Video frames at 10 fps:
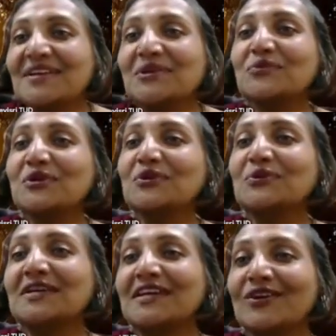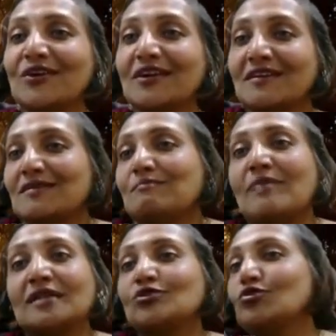you would do in your
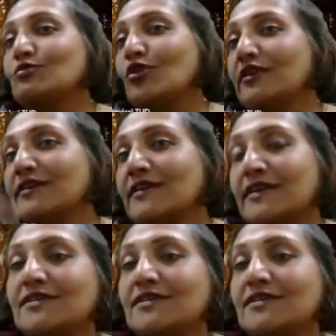bathroom toilet cleaner.